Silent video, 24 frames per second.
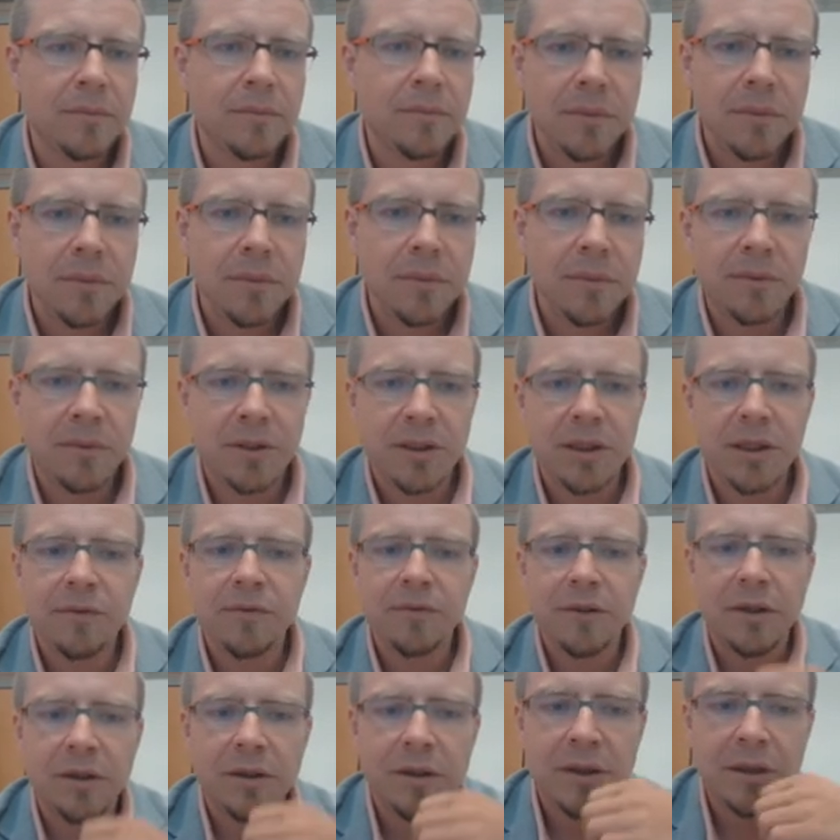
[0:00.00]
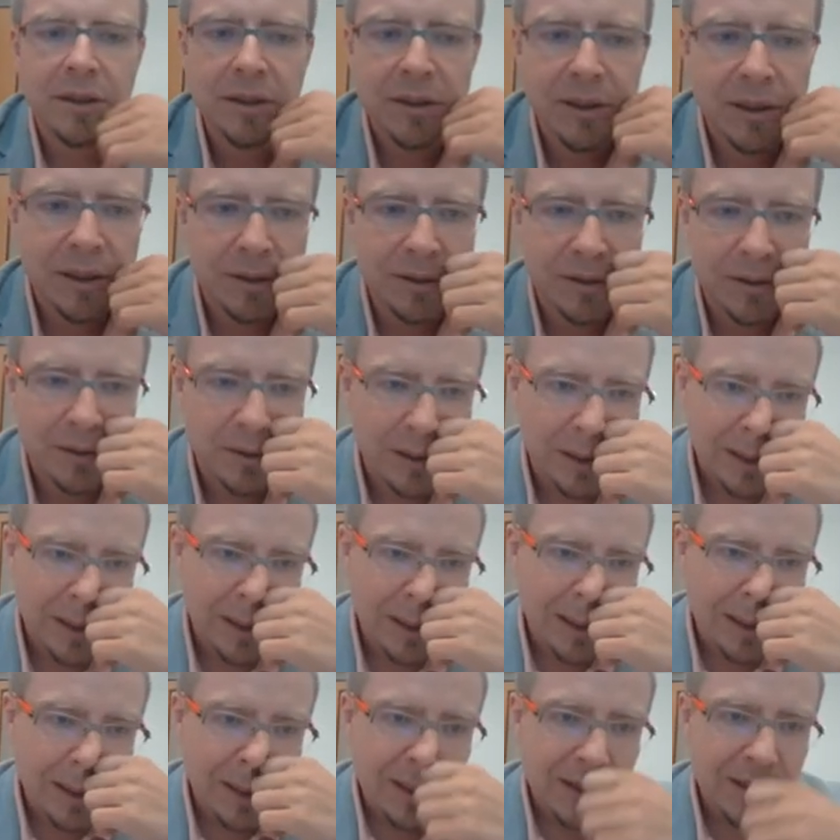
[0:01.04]
let me see if there are any other.
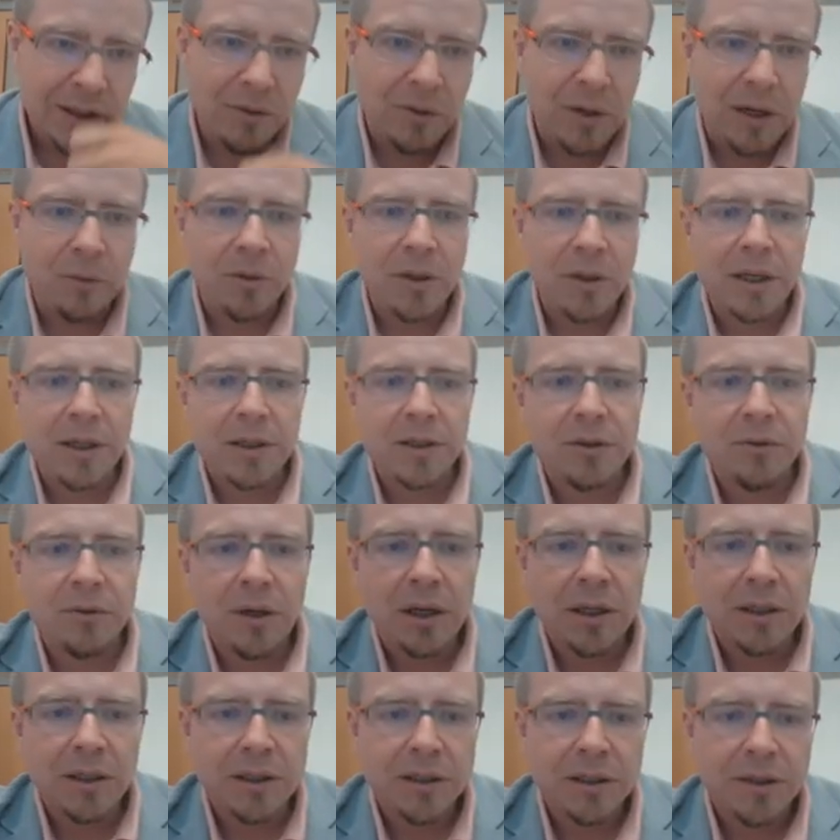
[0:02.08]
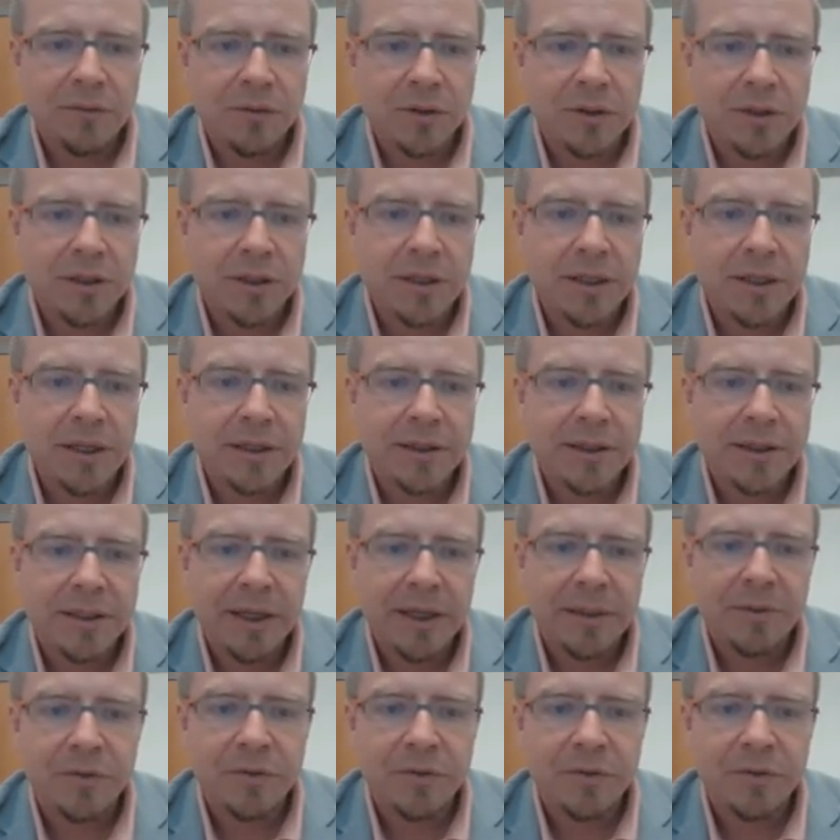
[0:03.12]
So I would like to ask for the detailed steps